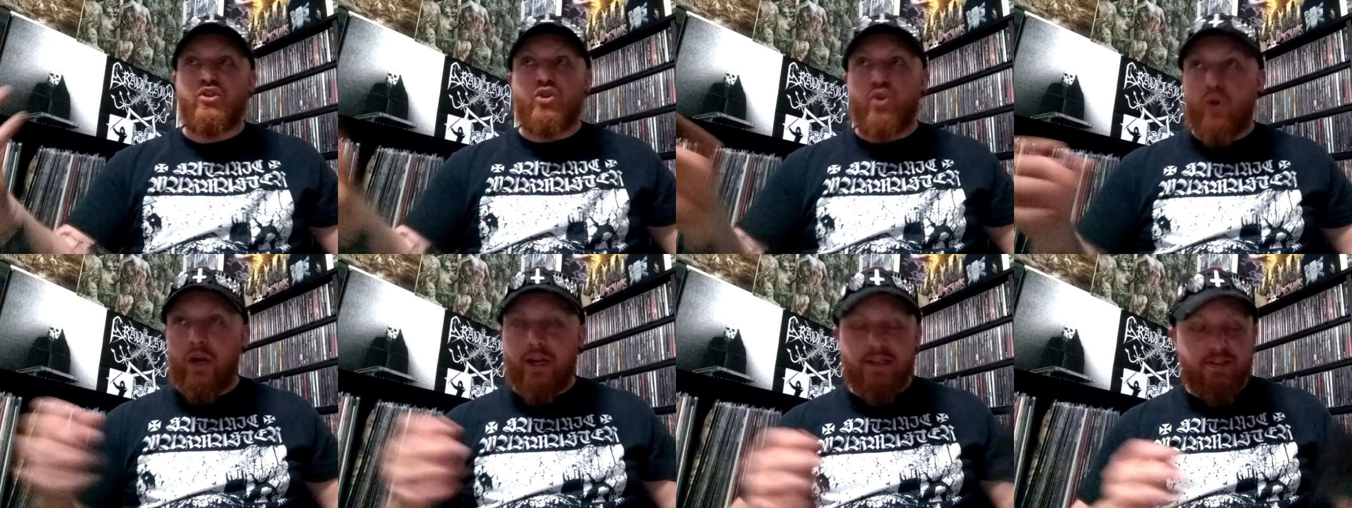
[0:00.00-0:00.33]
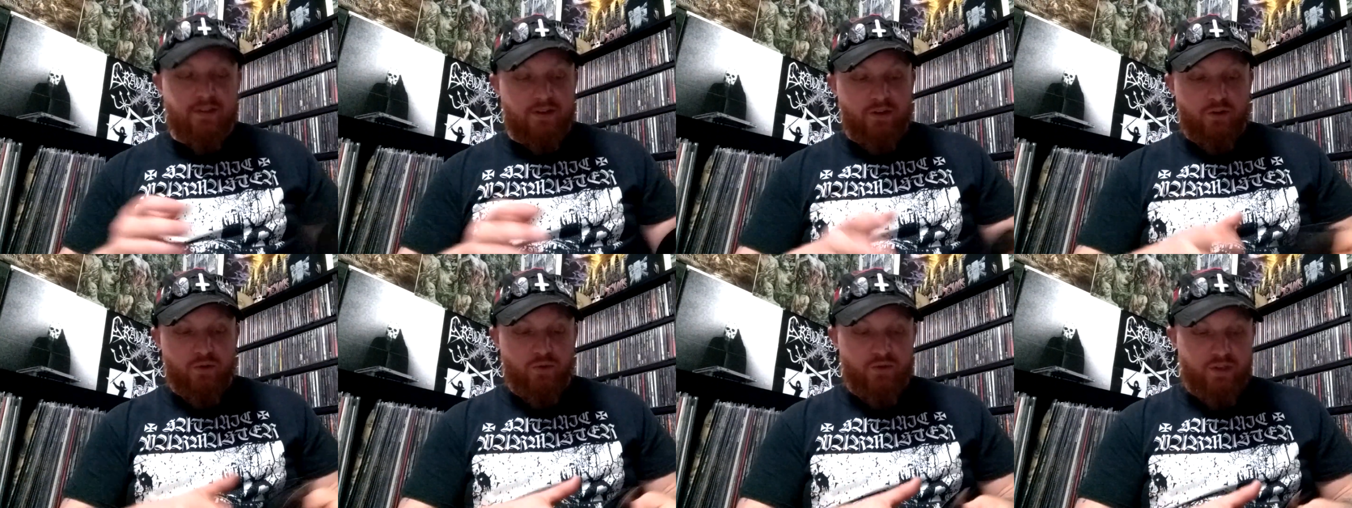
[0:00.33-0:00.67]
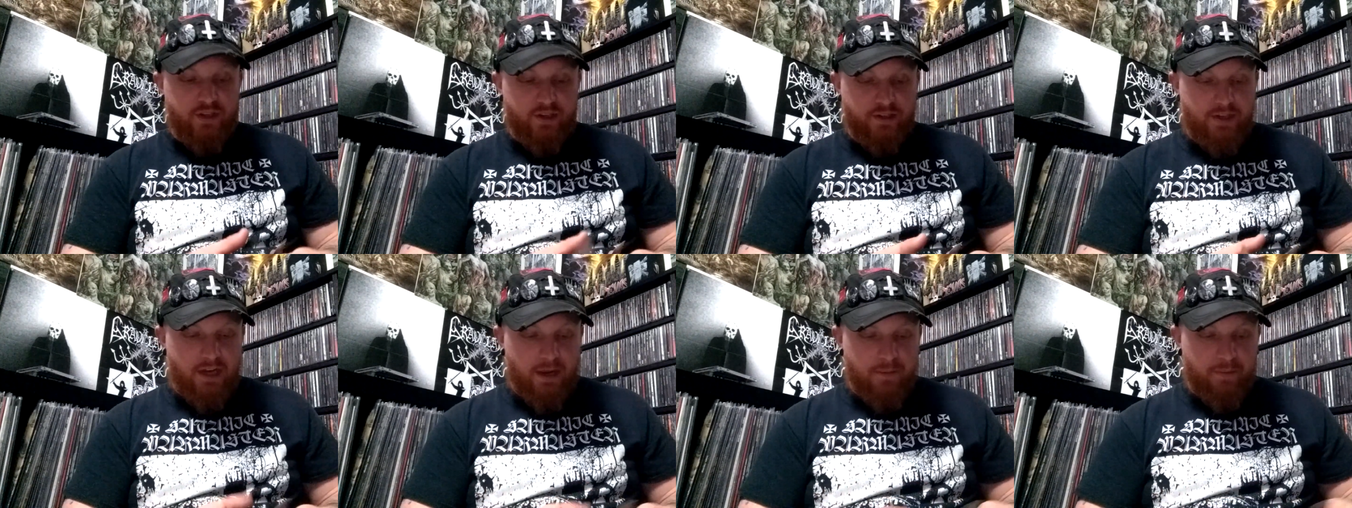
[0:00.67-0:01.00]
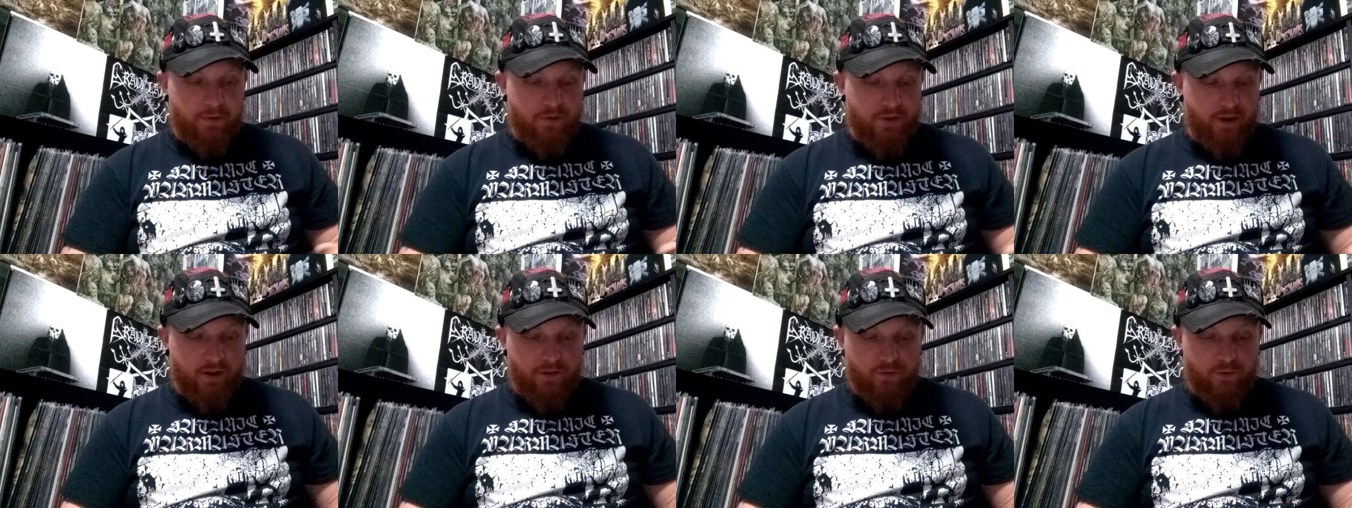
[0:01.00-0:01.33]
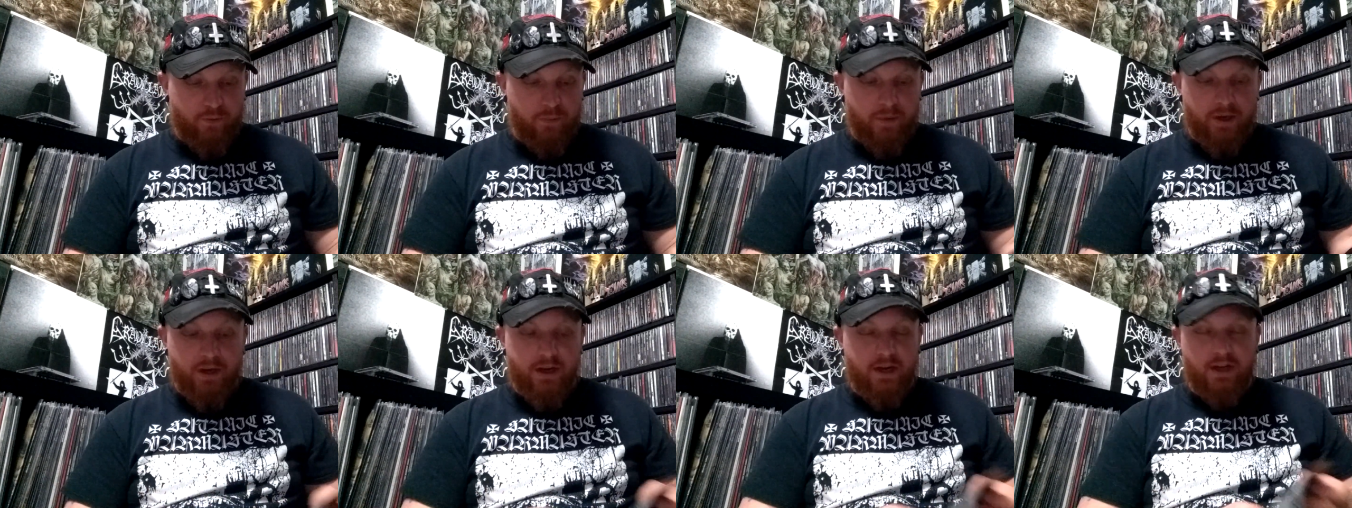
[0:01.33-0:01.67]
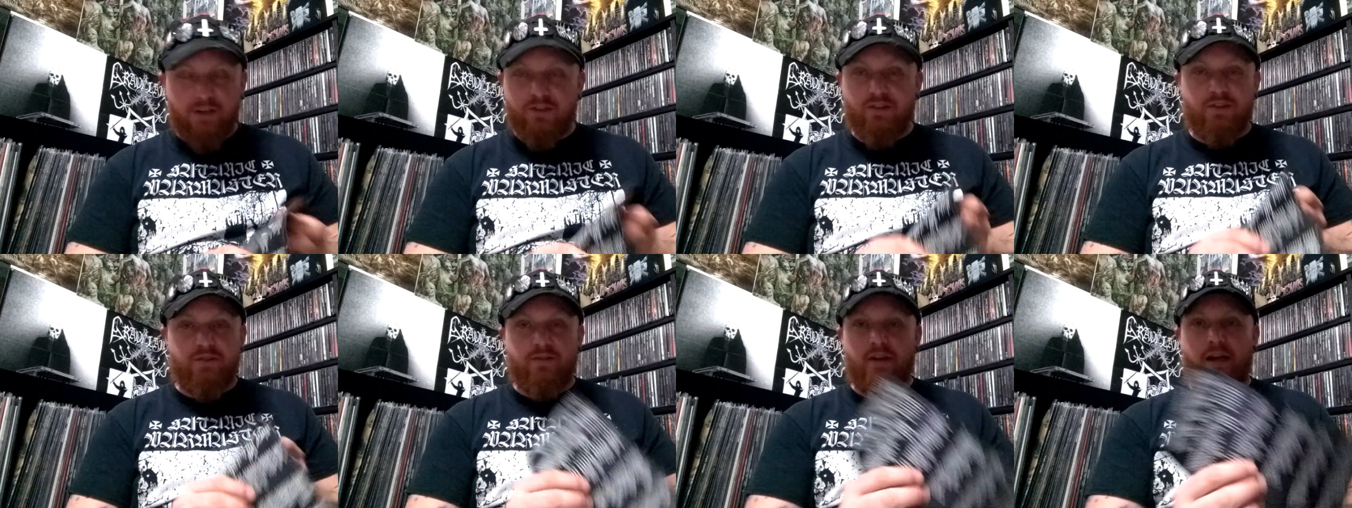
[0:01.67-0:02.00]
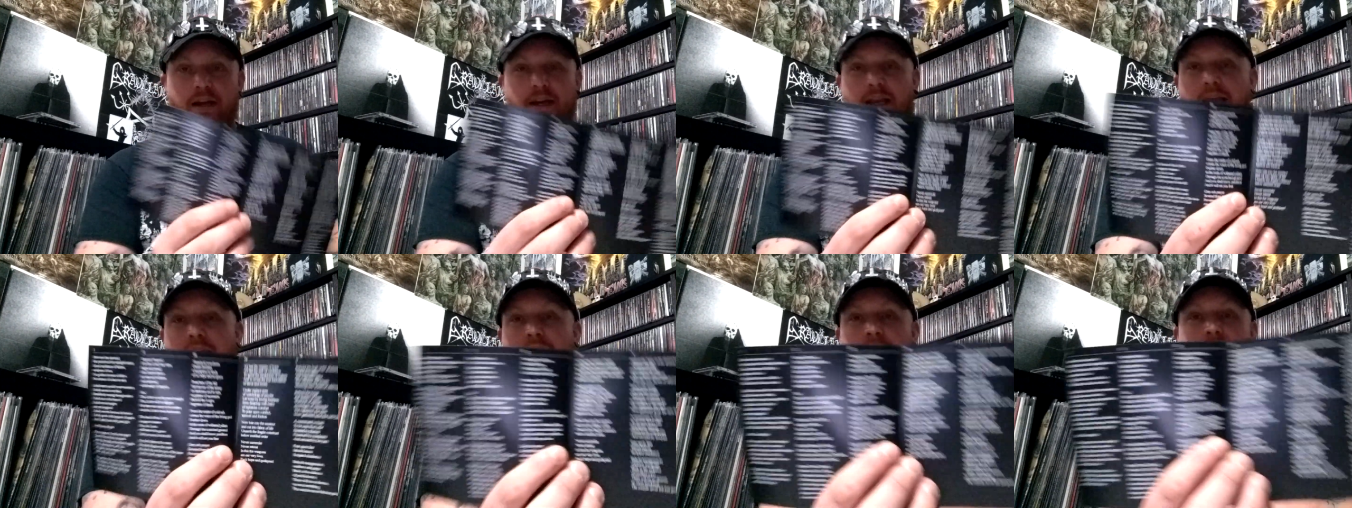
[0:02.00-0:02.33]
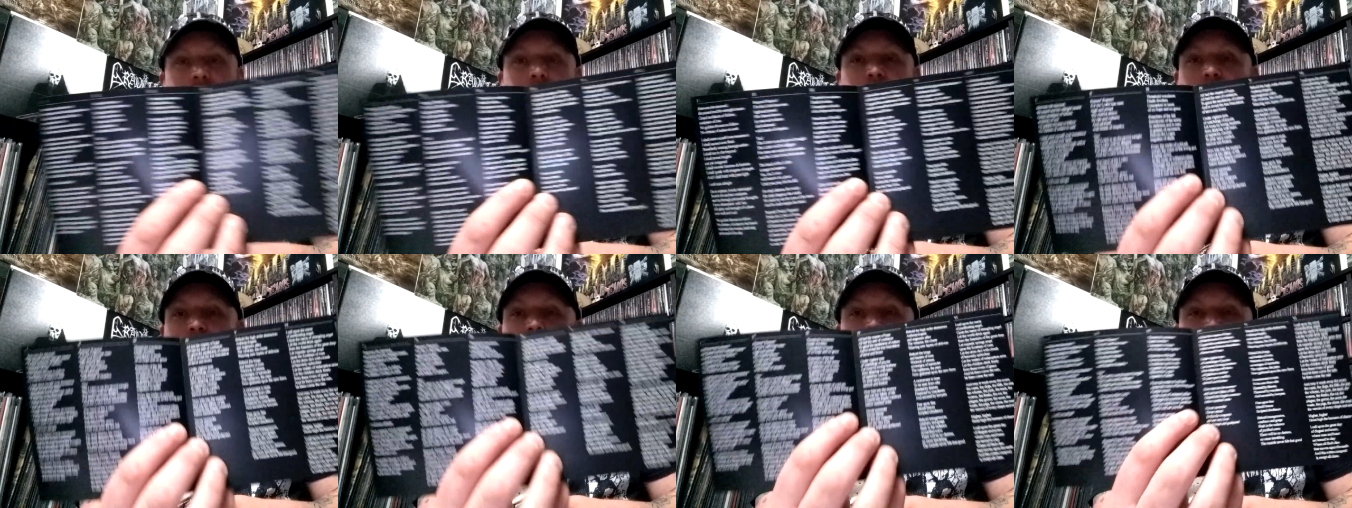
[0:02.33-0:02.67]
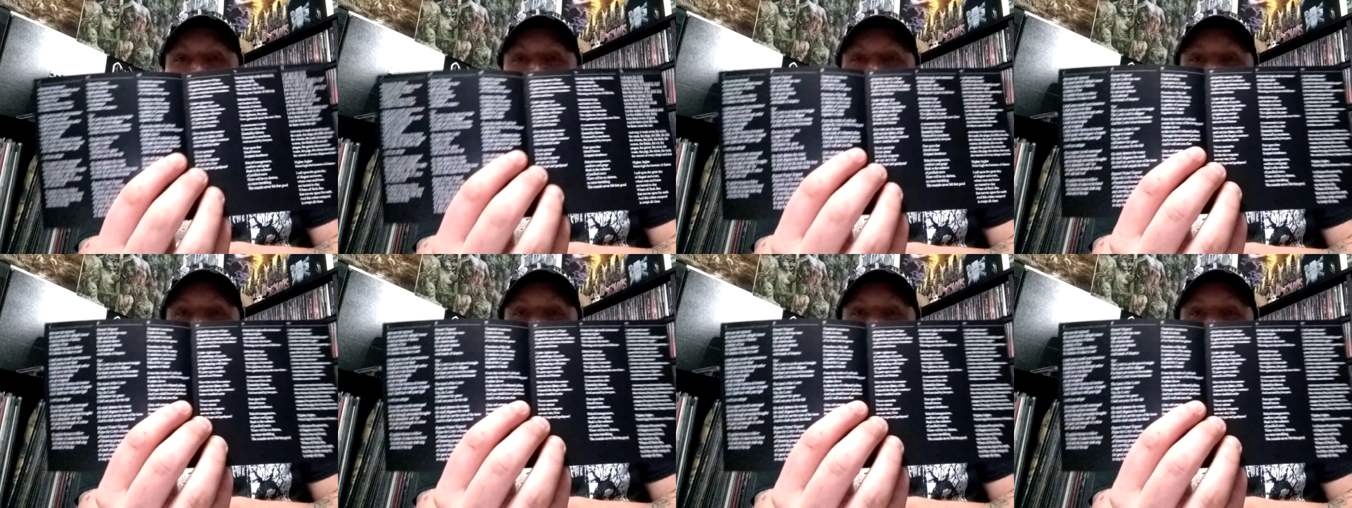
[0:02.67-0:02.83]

trance-inducing type of thing for me. I can't get enough of